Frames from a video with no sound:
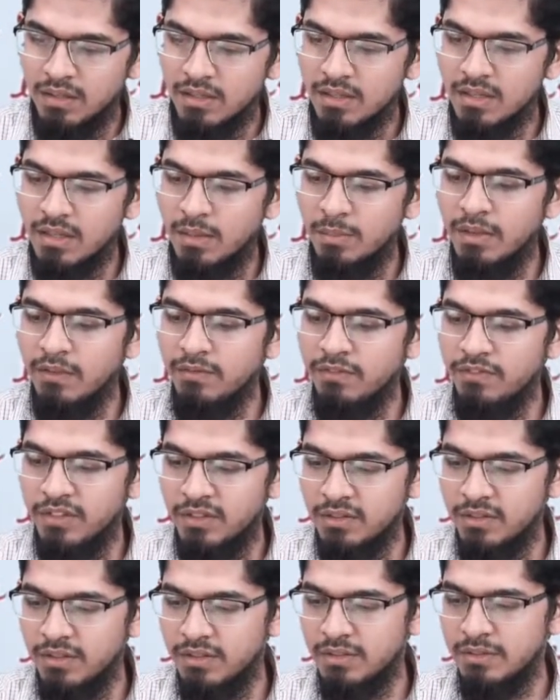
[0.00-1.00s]
coming
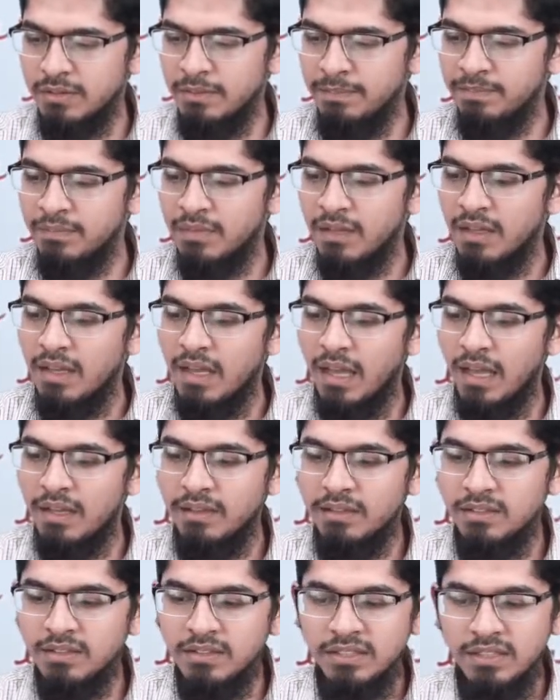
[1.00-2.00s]
further,
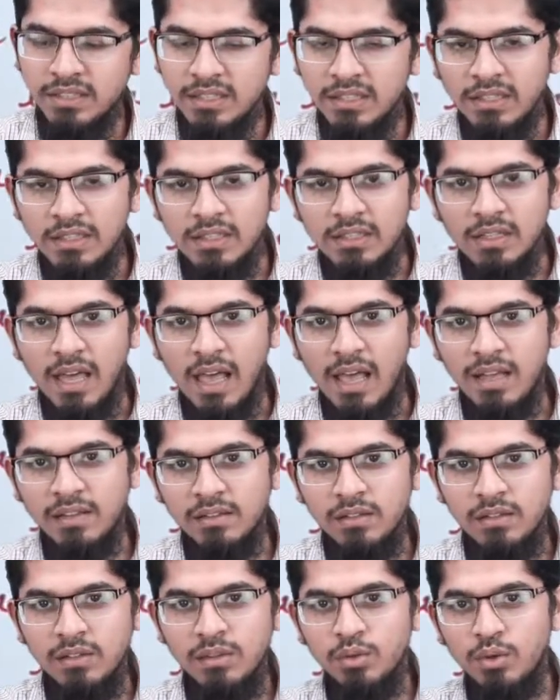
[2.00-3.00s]
energy, as
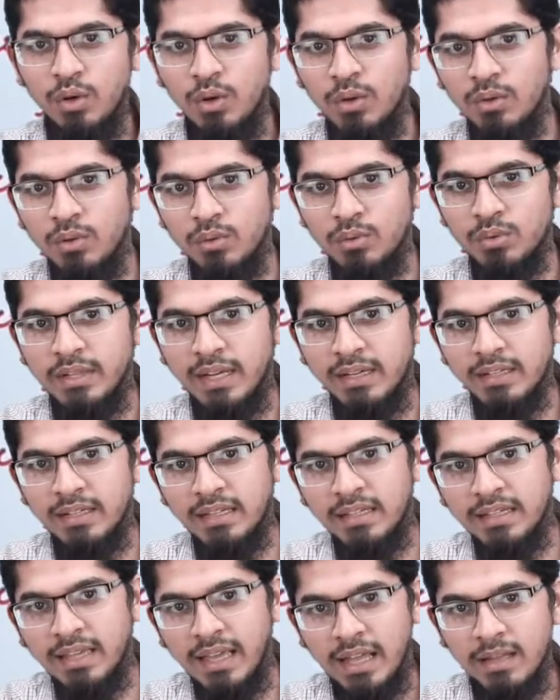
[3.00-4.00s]
you all know, that
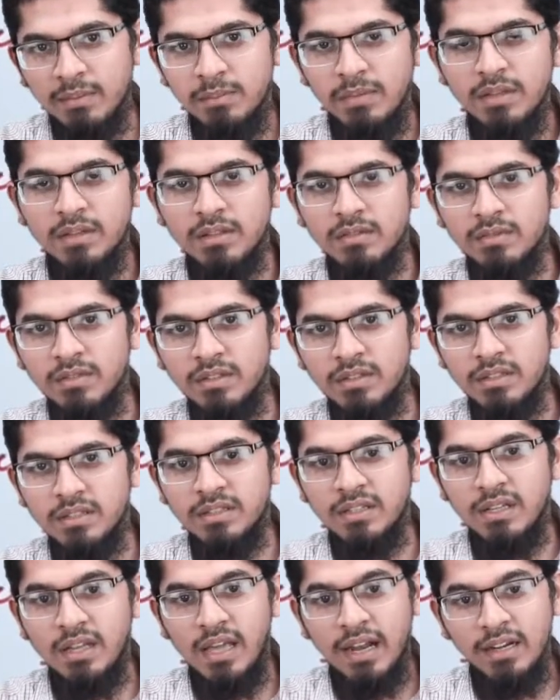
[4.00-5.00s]
it can be
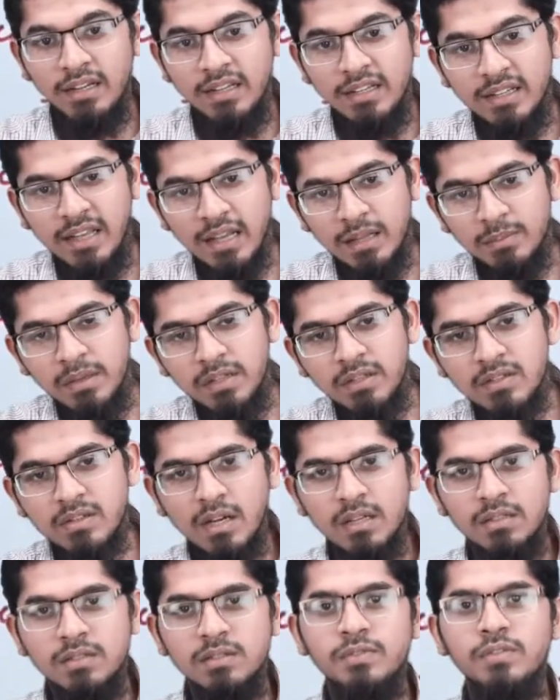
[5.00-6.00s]
converted and it can be
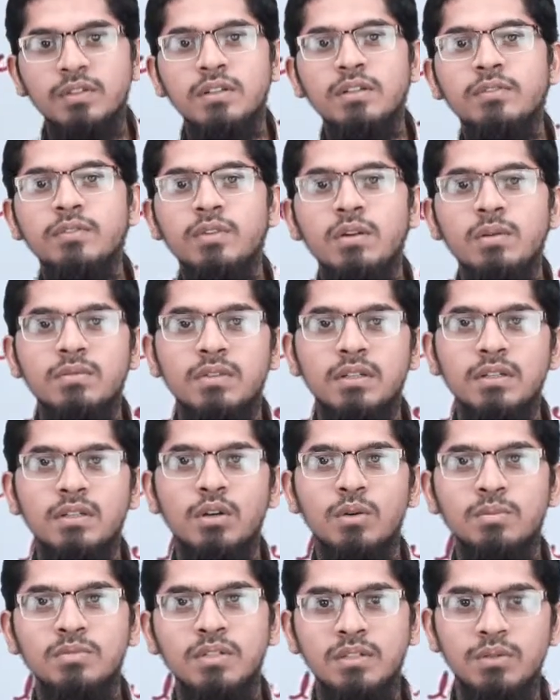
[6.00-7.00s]
transferred from one
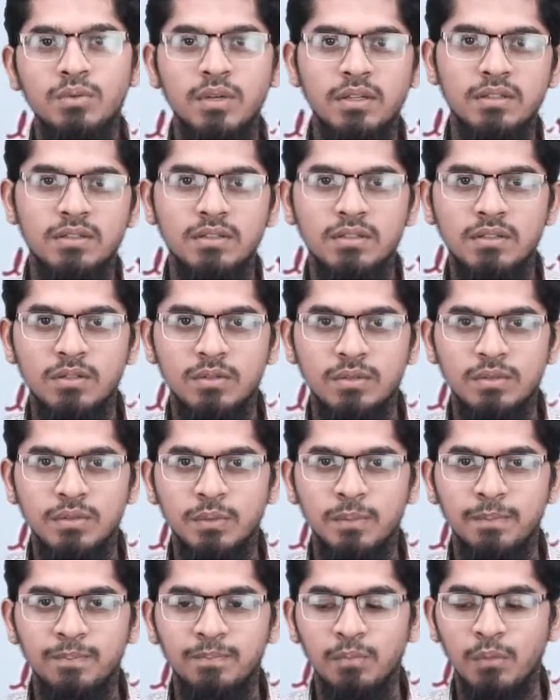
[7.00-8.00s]
object to another also.
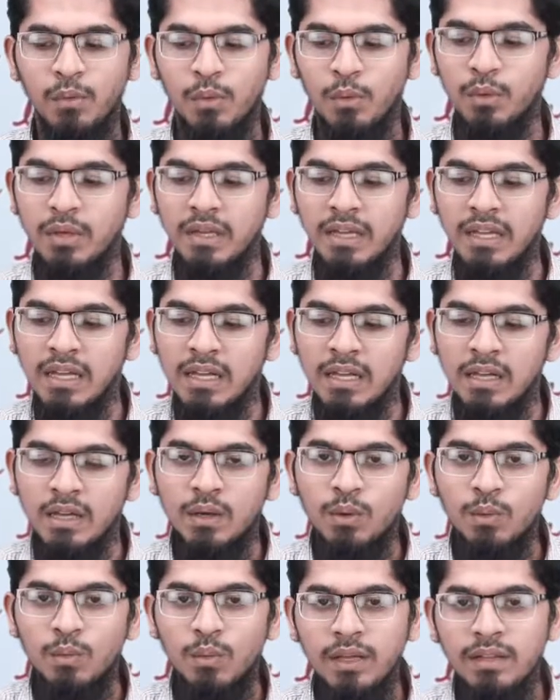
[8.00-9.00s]
Okay.
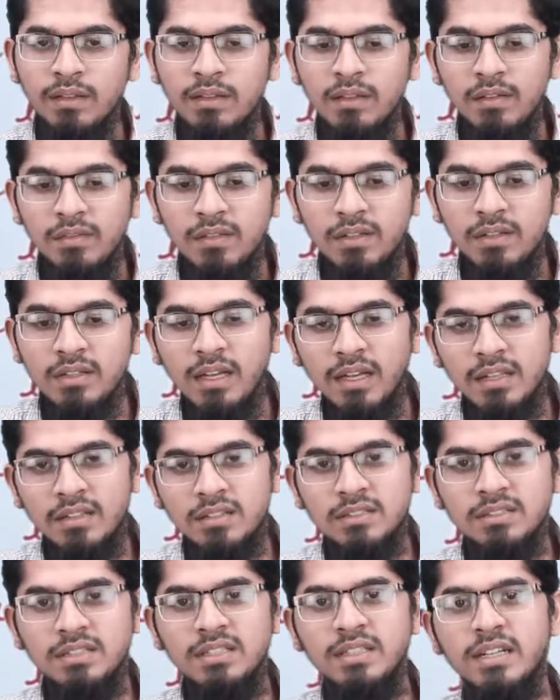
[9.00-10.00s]
Whenever
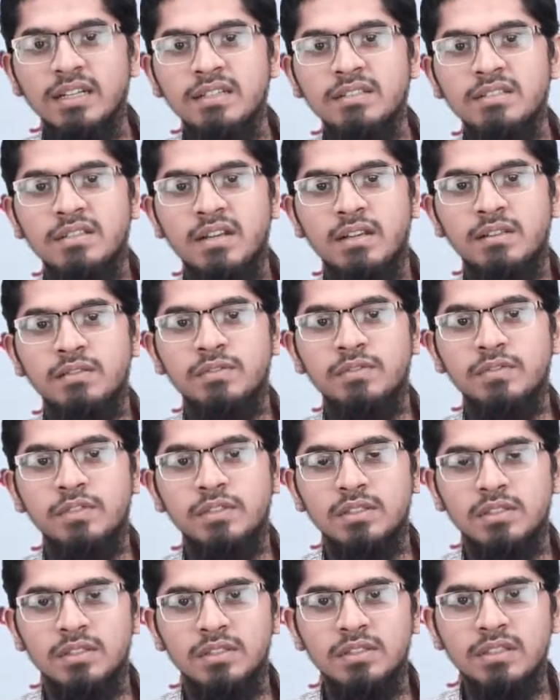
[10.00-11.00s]
energy gets
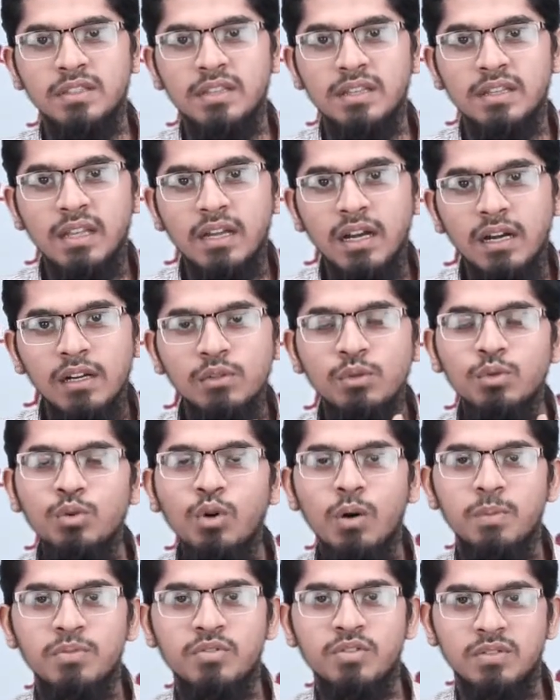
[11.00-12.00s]
transferred, there are two
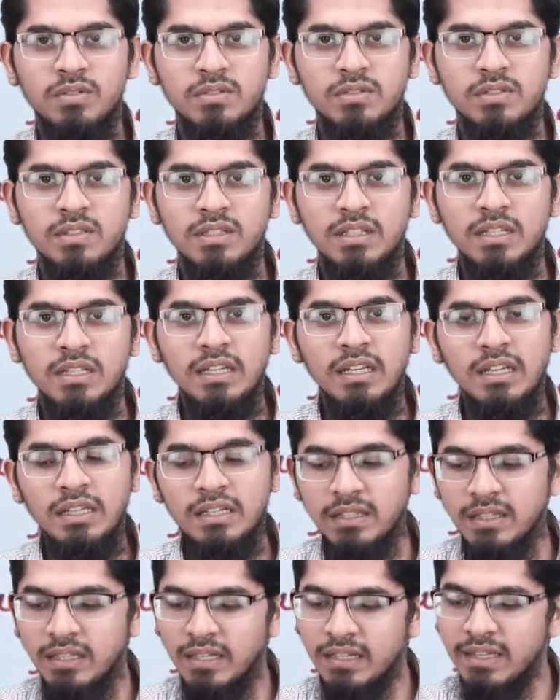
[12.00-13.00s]
options.
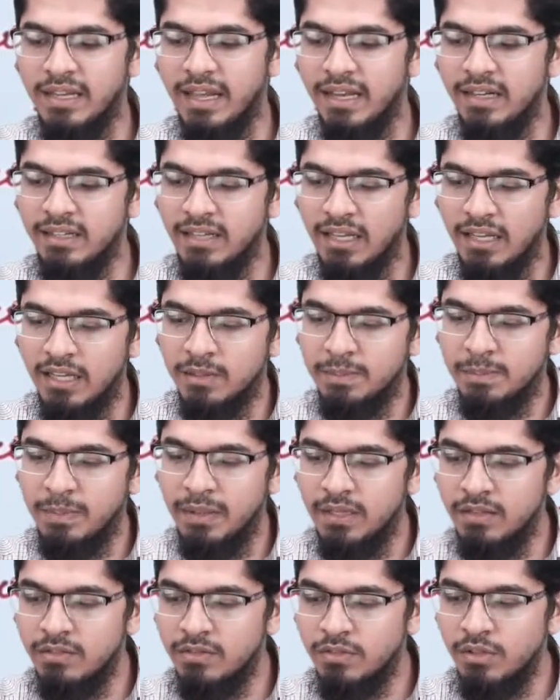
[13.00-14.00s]
Either it can take
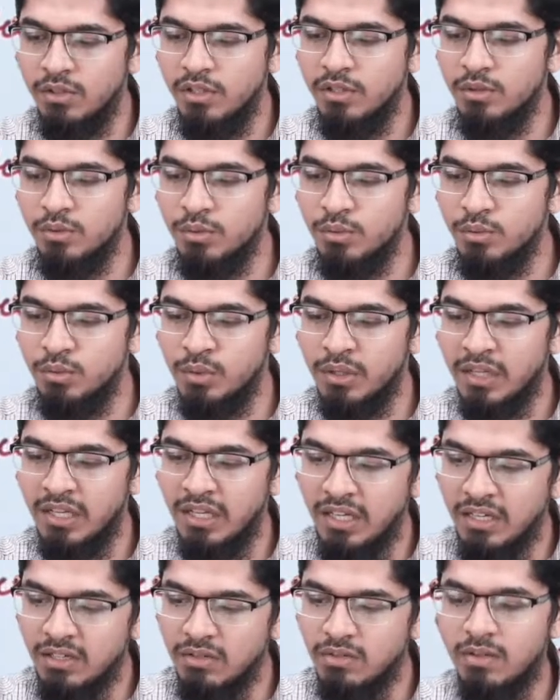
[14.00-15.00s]
place due to
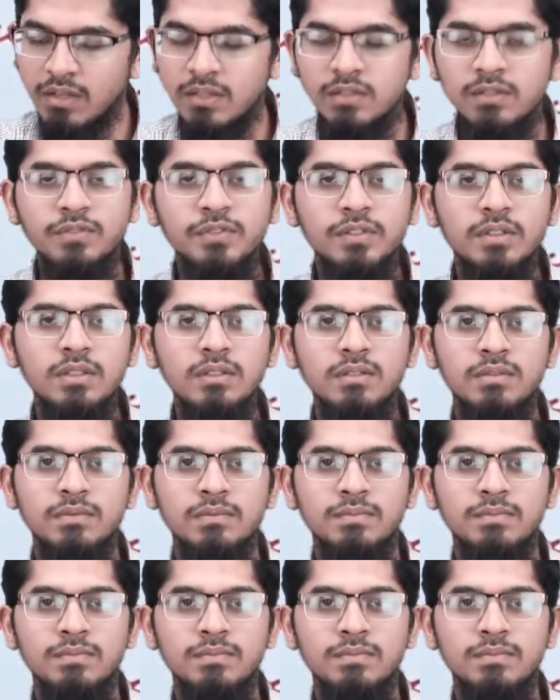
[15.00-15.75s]
heat transfer